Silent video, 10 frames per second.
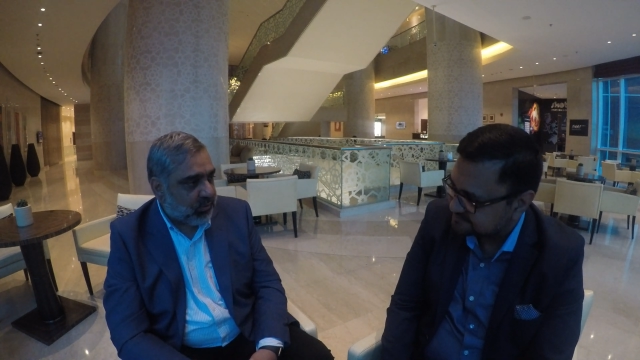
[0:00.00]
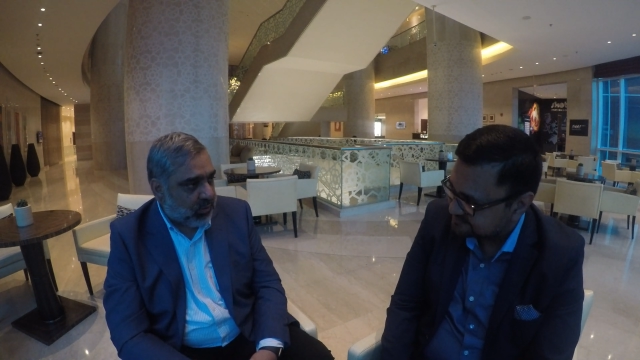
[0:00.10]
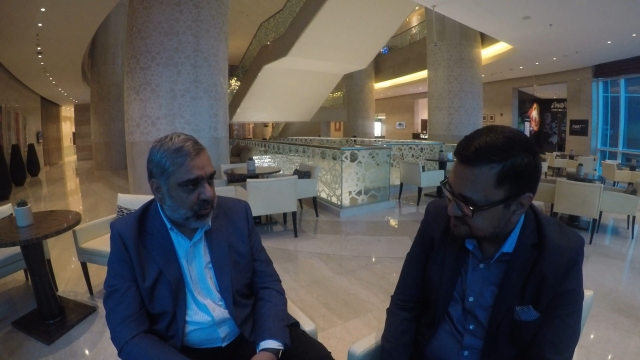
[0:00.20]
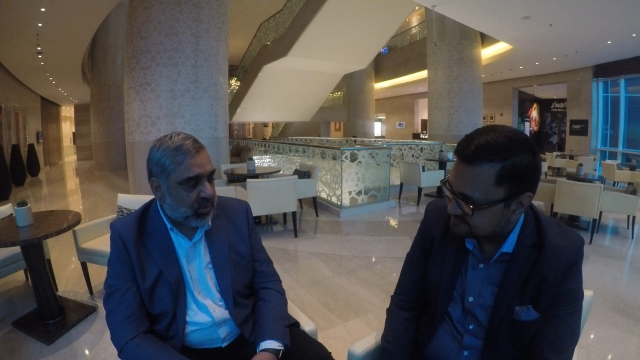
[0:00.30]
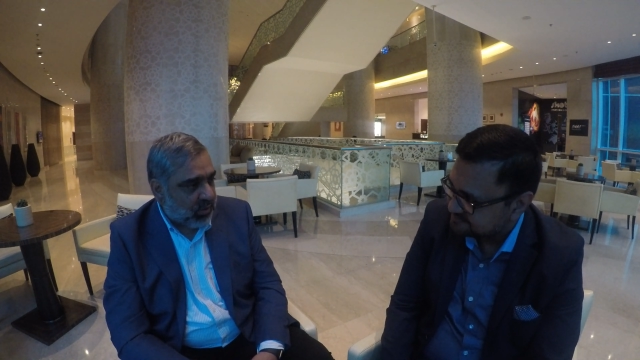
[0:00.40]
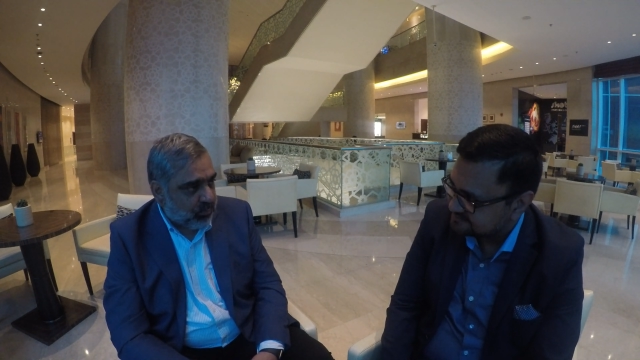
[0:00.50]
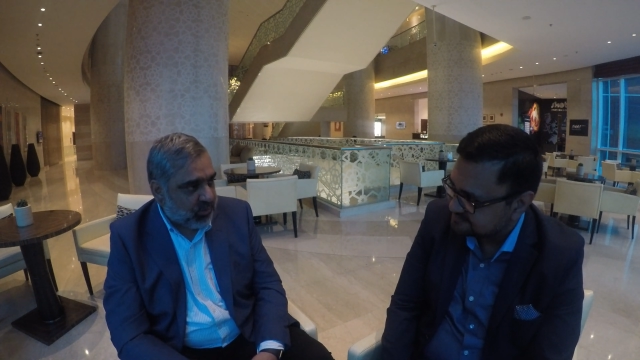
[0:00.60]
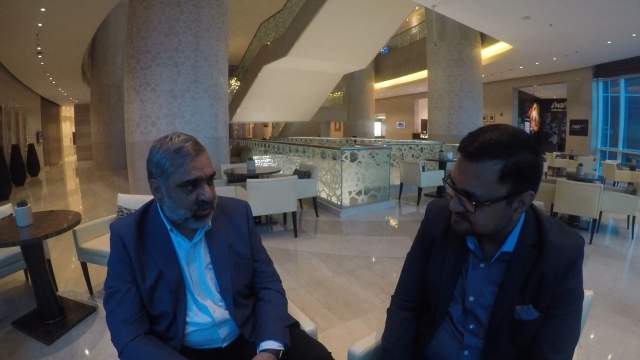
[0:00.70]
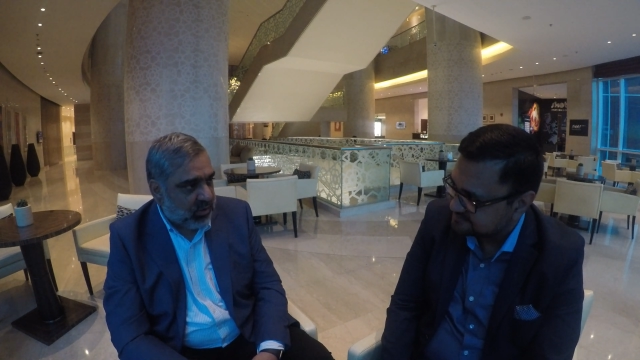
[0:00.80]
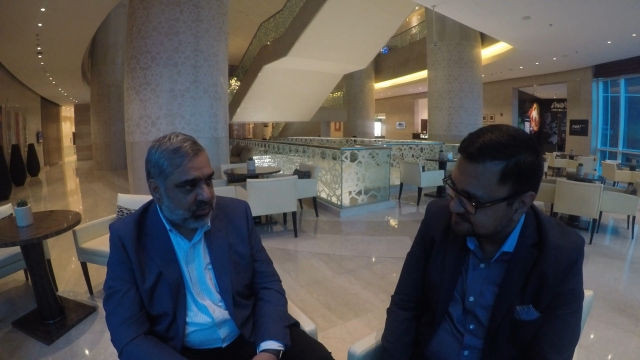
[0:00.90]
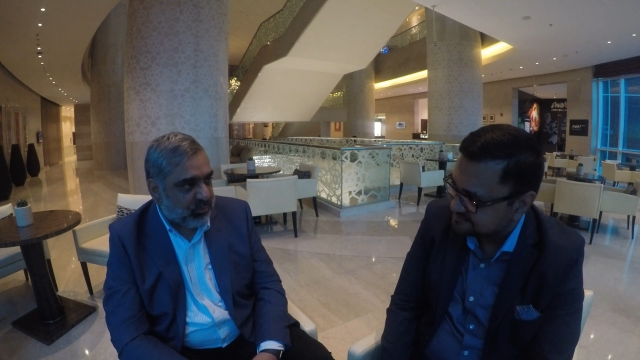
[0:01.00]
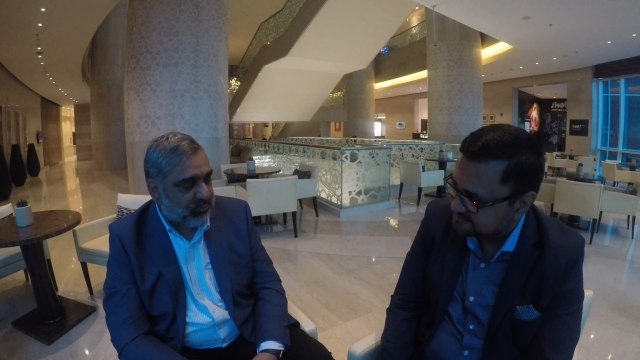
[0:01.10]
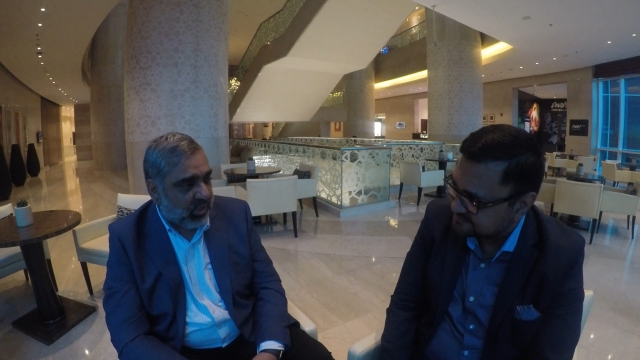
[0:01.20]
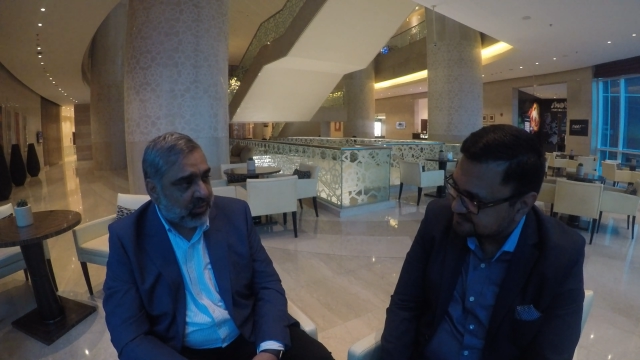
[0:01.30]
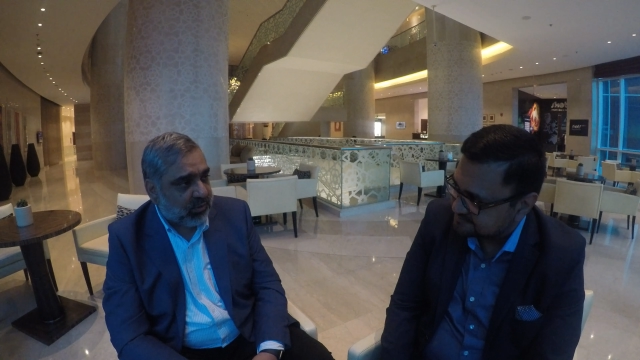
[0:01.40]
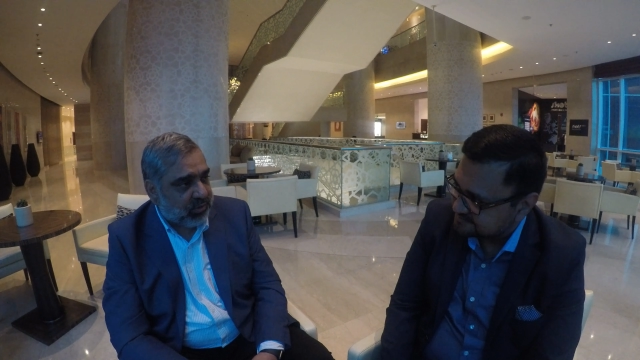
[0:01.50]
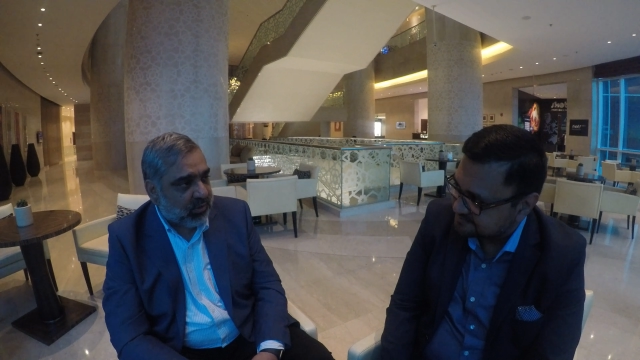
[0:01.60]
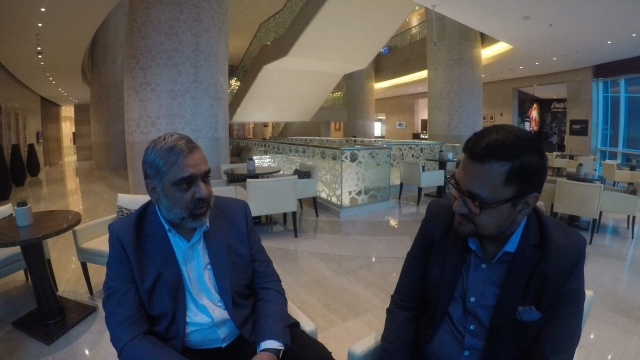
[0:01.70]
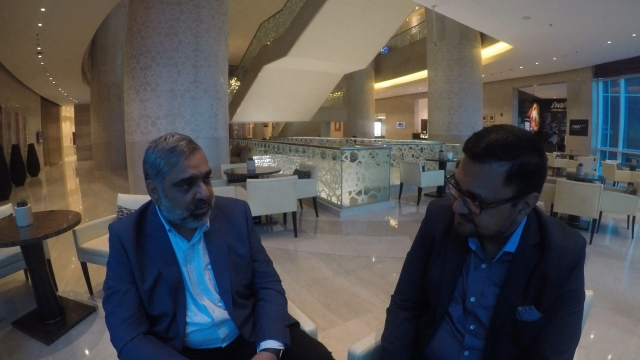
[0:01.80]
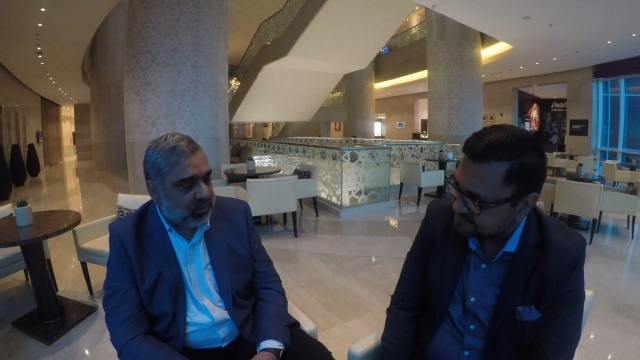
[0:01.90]
local embassy has provided
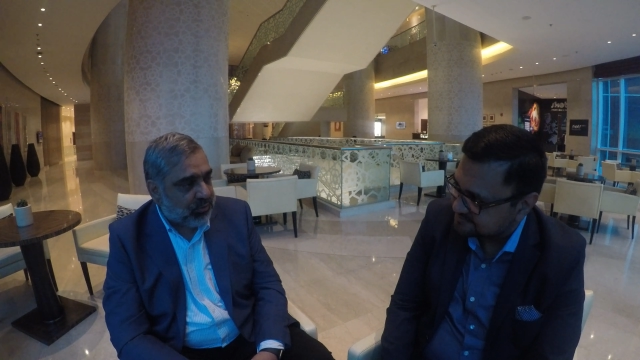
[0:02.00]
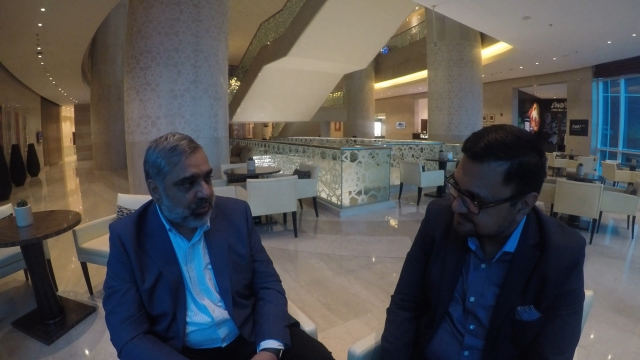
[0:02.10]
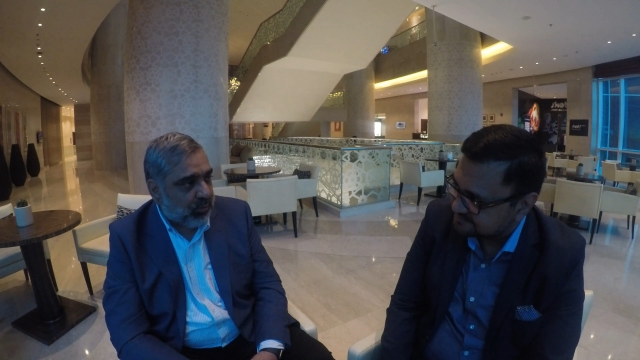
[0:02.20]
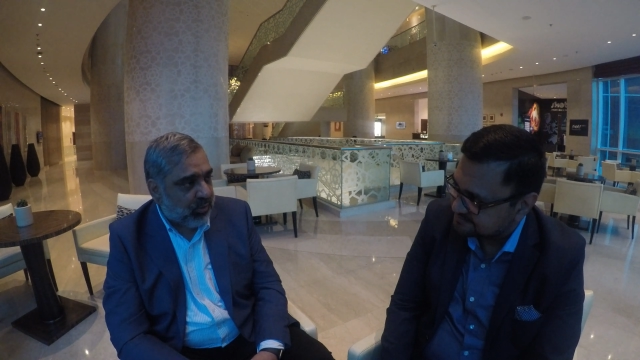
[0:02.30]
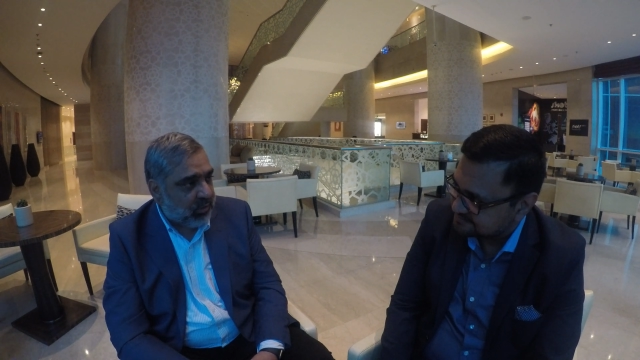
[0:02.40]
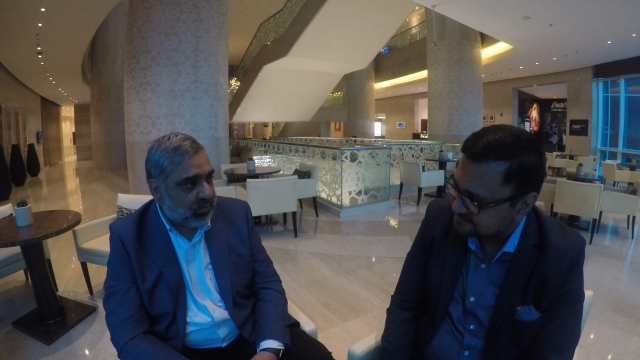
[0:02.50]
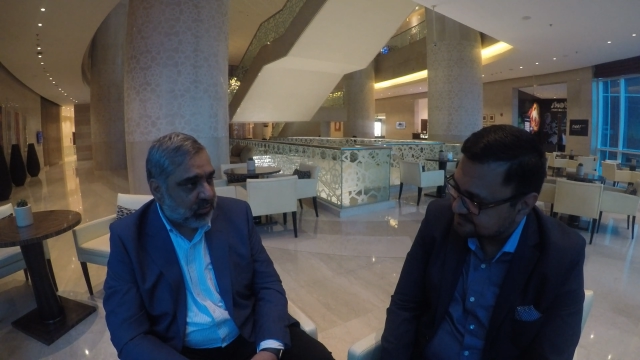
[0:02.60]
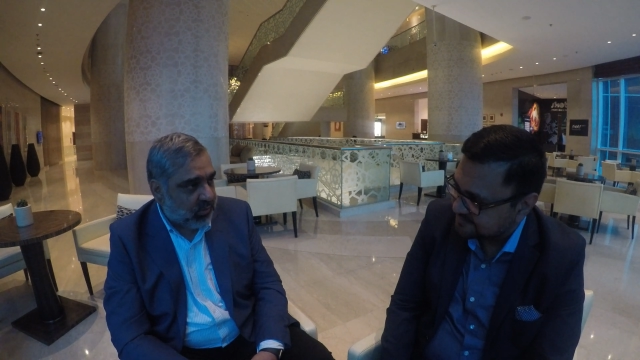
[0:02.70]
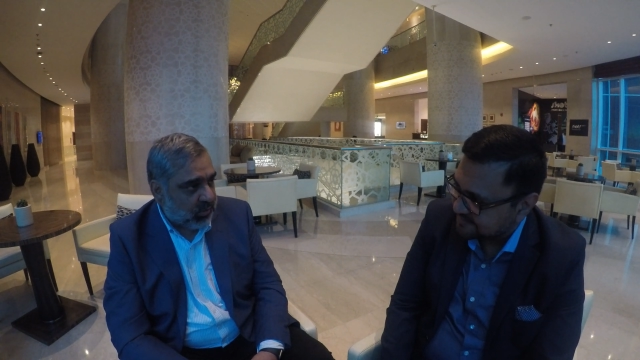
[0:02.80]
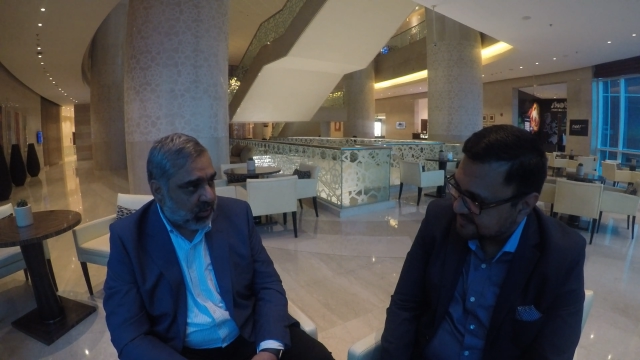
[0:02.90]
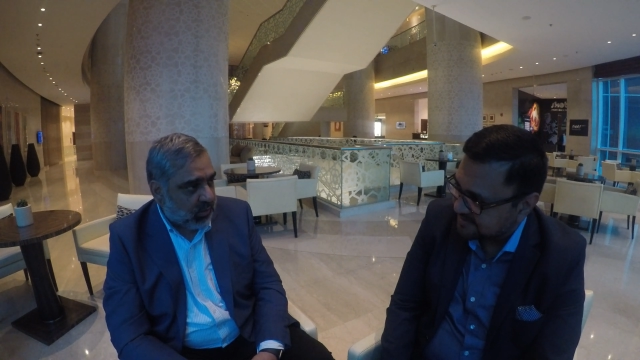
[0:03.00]
to our entity